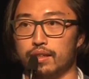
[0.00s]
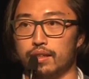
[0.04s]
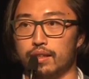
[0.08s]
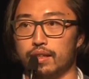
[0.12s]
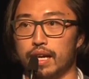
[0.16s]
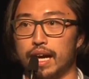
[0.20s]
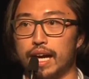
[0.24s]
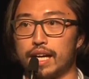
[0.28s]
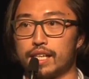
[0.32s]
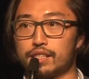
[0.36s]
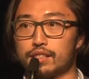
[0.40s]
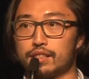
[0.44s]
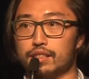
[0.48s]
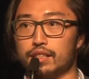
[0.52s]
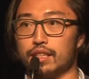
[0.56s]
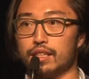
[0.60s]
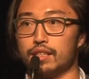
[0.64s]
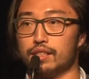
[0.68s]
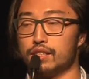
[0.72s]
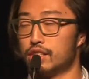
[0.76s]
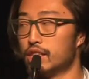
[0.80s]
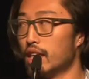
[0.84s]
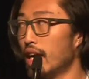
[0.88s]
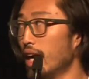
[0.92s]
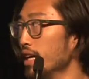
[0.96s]
Actually, in
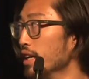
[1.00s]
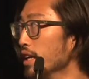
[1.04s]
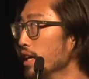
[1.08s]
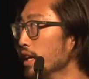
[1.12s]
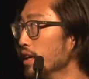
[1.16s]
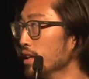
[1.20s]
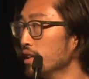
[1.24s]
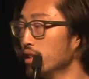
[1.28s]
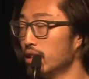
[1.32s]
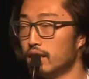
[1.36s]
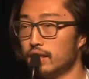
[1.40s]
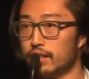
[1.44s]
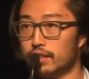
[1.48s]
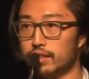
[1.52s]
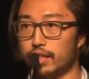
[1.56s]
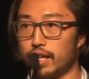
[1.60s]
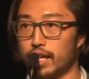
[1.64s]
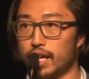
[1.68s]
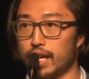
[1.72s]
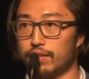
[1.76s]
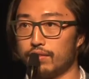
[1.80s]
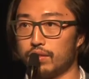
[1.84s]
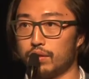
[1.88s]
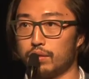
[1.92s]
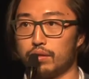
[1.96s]
China, they
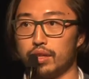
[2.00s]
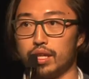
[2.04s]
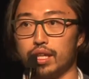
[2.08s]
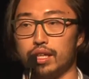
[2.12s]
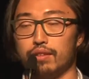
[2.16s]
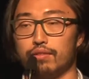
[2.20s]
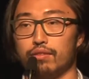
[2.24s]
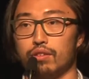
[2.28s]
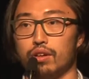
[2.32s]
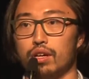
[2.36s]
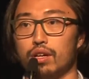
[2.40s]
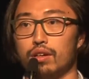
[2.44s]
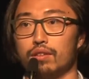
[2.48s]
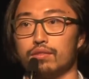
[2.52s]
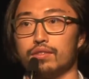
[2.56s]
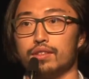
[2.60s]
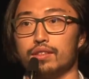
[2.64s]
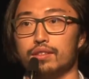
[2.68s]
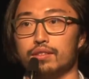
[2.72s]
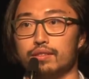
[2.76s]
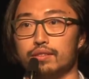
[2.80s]
have already evolved.